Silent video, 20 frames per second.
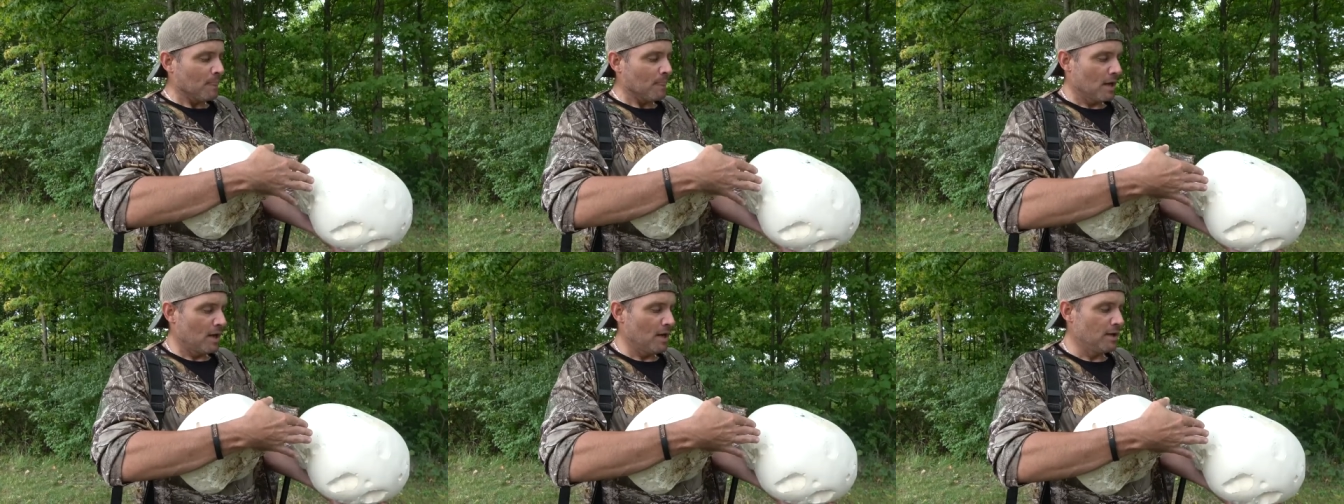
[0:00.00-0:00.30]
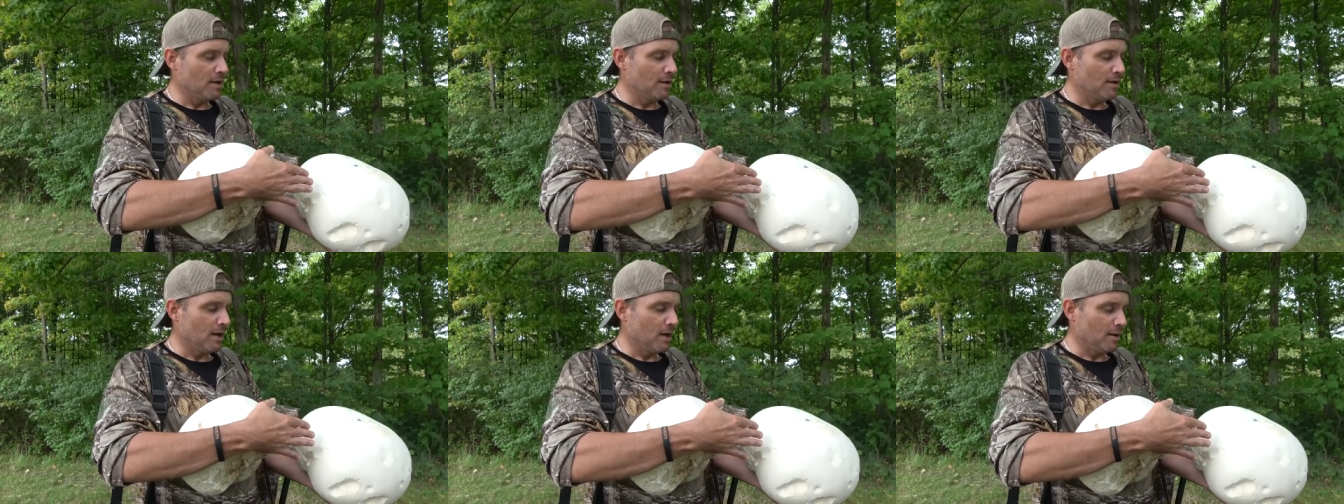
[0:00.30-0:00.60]

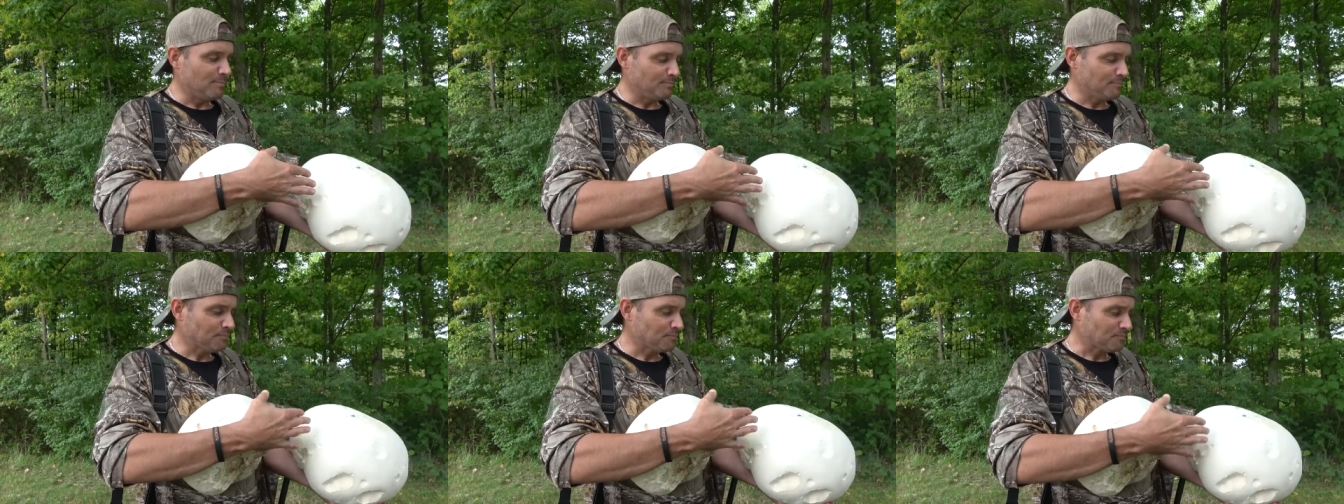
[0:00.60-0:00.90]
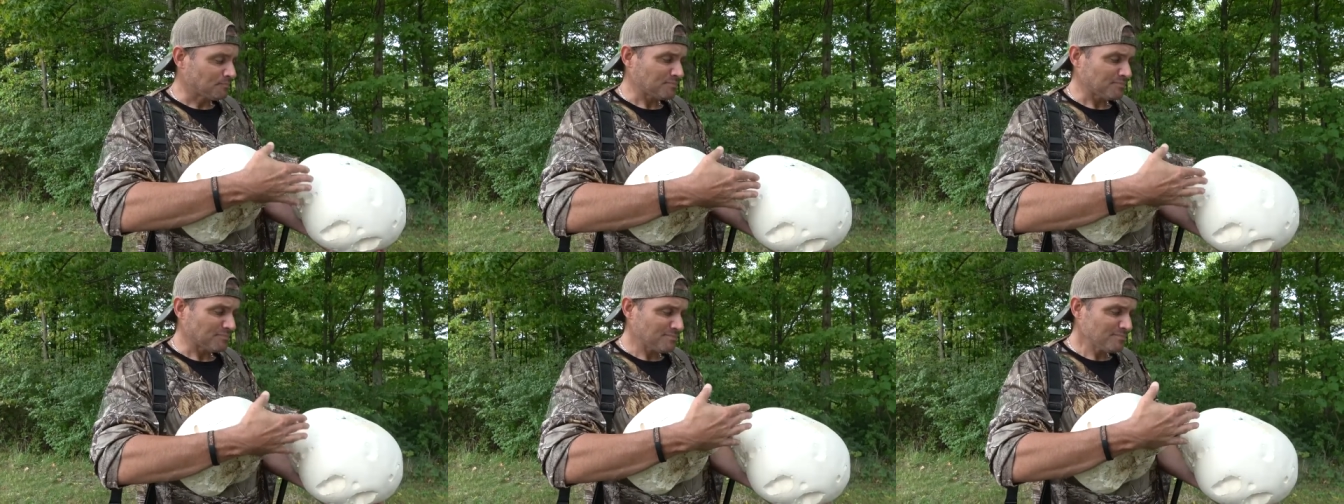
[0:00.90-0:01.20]
And um,
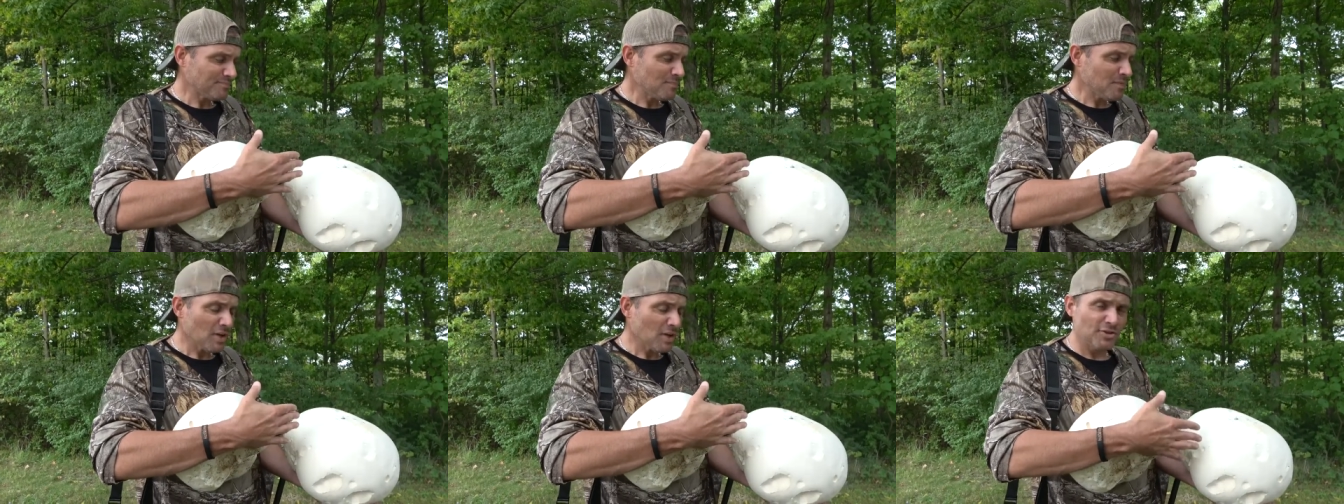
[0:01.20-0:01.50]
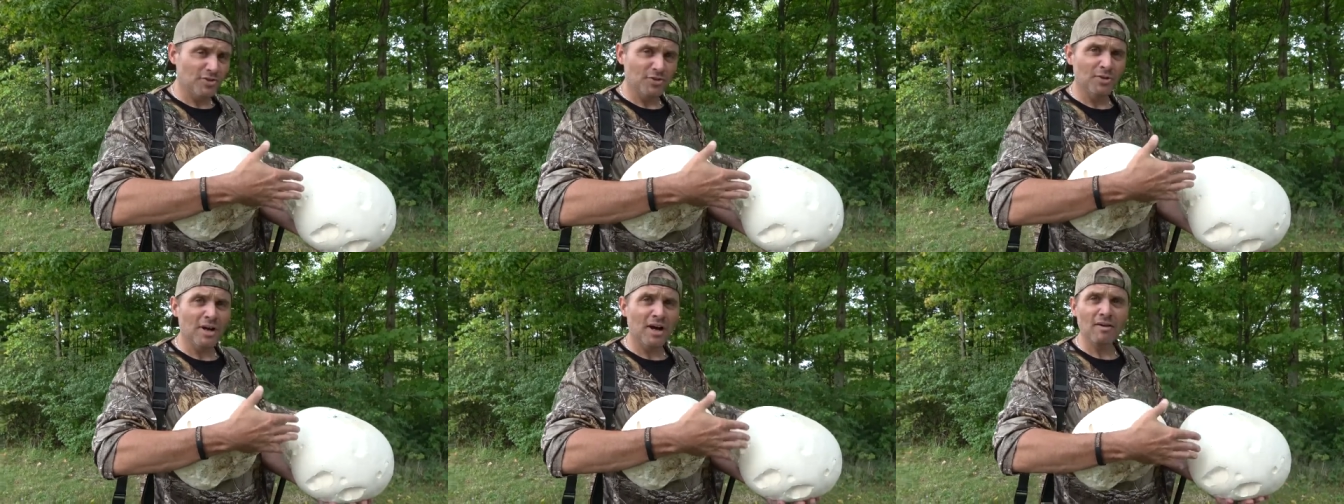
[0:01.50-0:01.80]

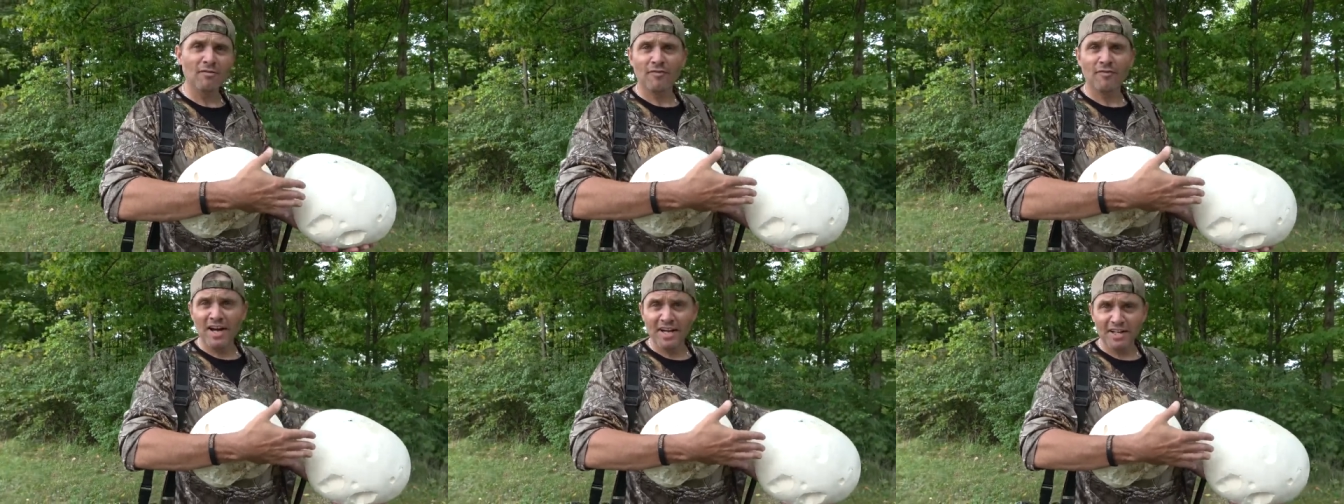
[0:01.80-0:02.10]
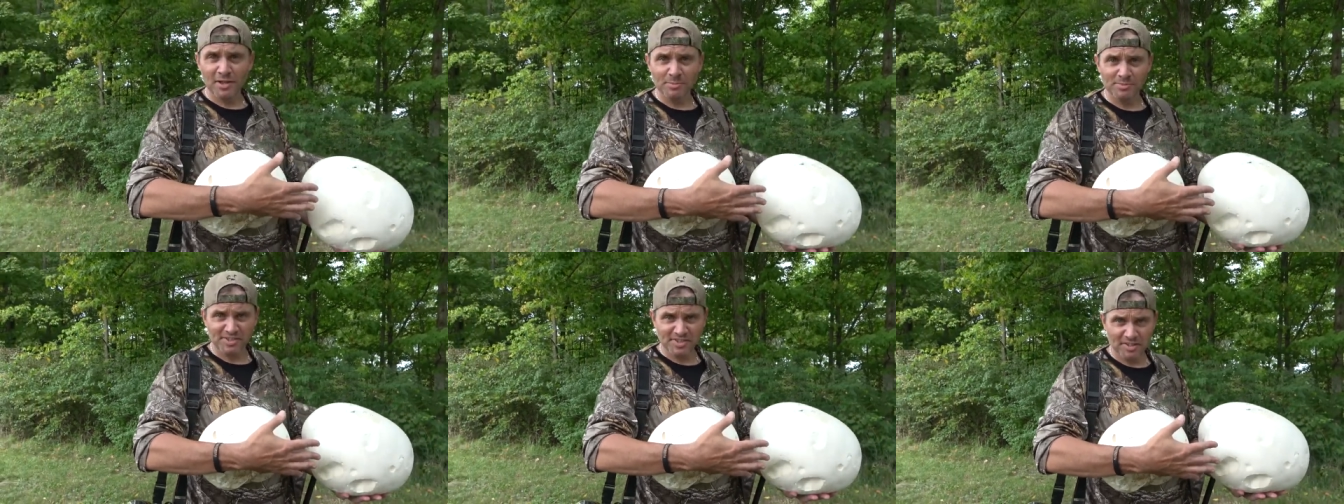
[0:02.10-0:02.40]
do not
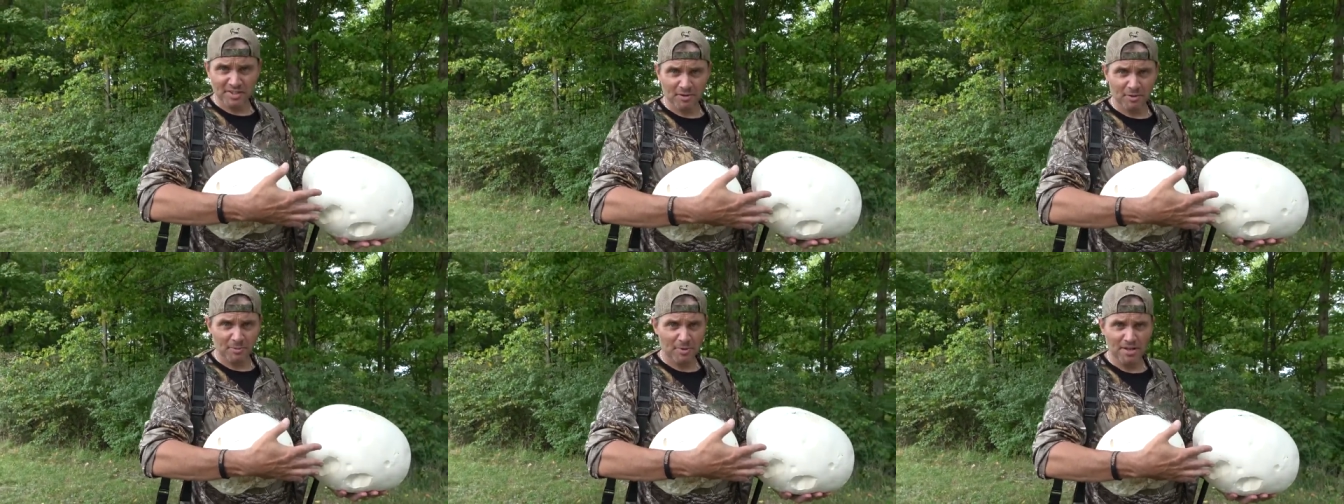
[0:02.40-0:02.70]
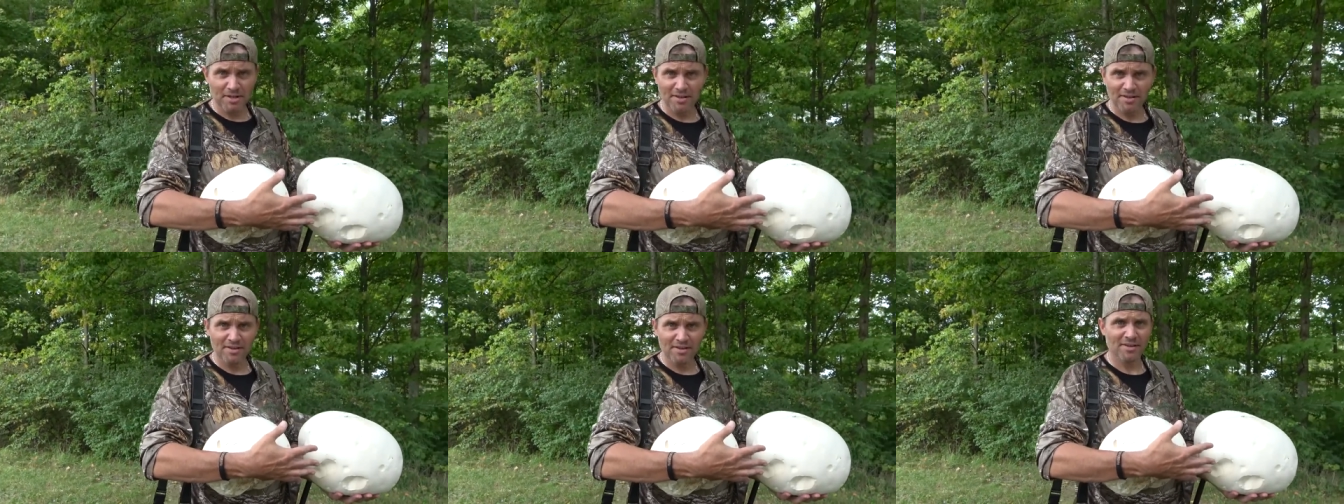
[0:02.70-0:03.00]
vacuum seal them.
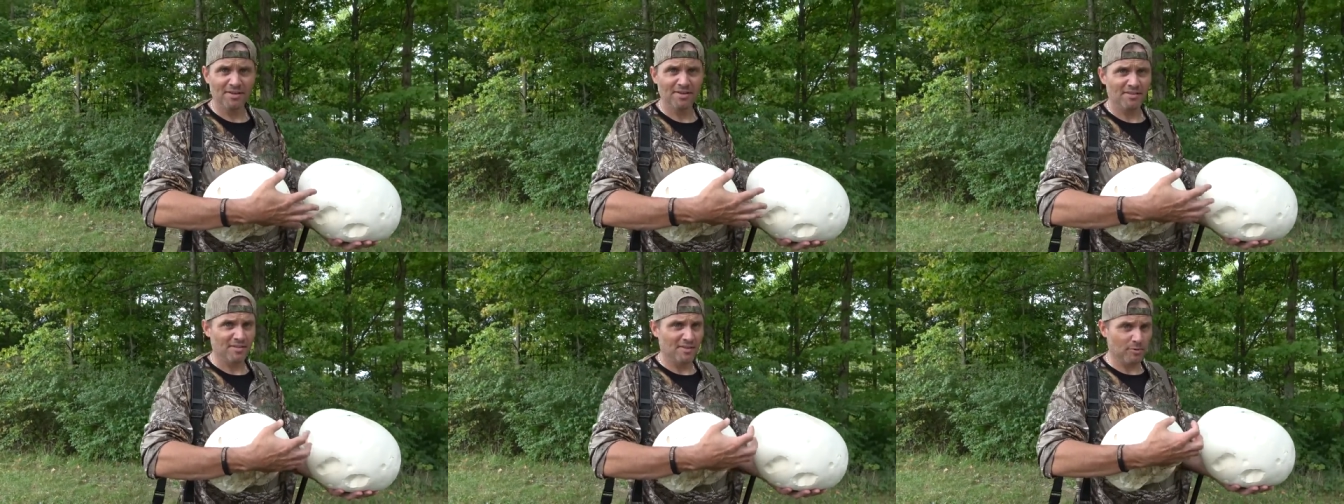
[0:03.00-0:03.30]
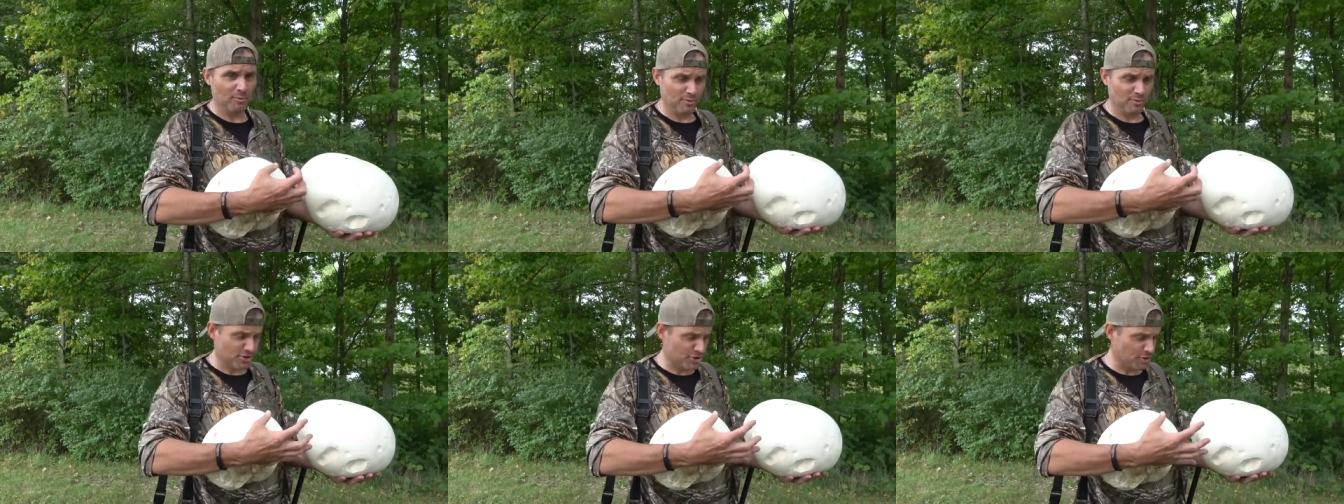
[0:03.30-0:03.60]
They
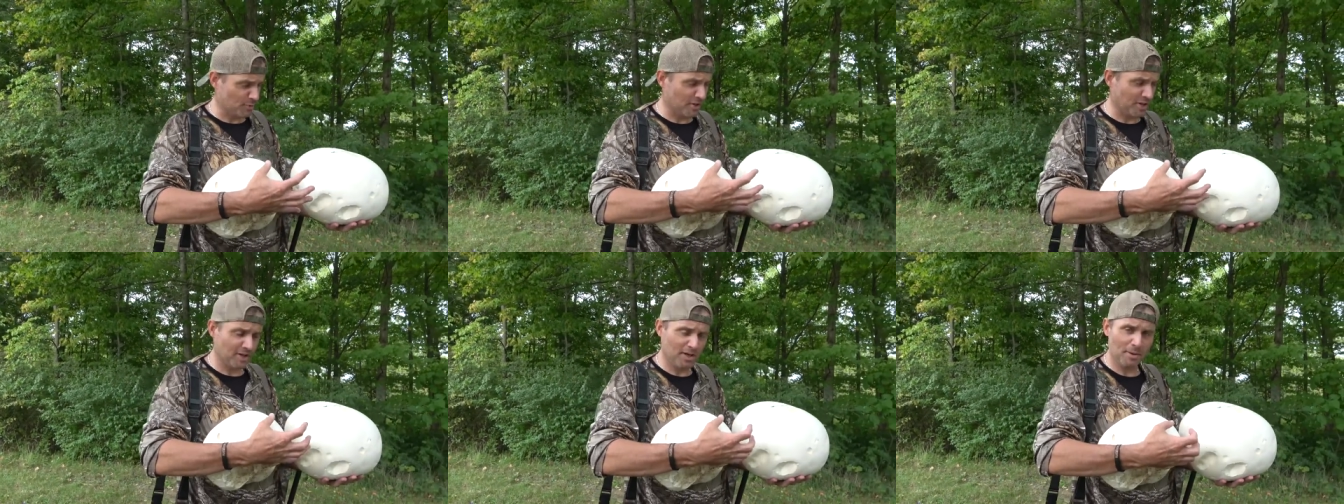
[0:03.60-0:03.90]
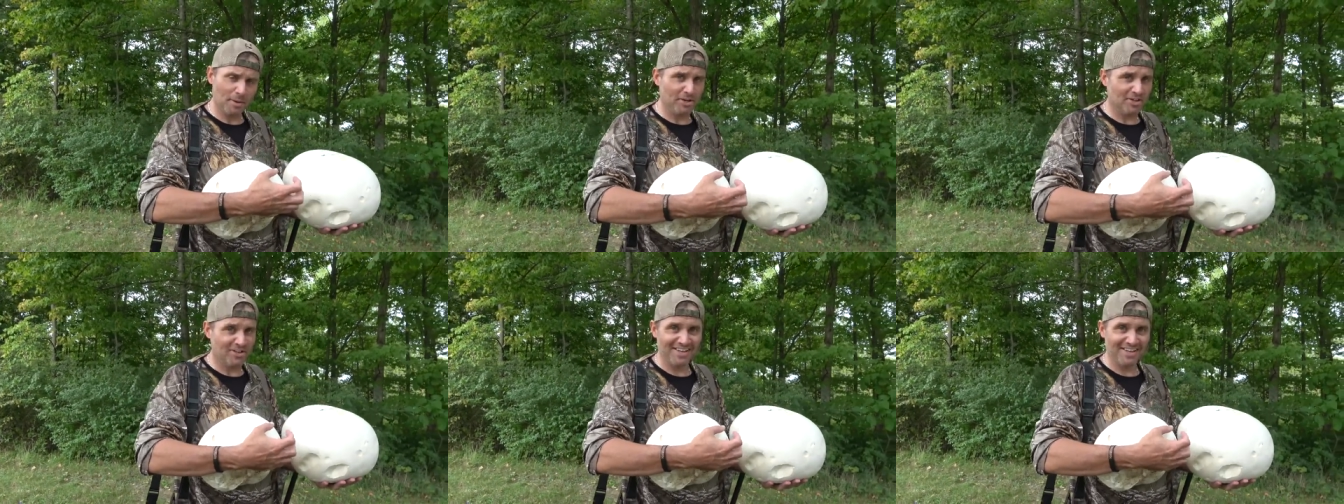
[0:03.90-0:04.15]
will shrink. I mean,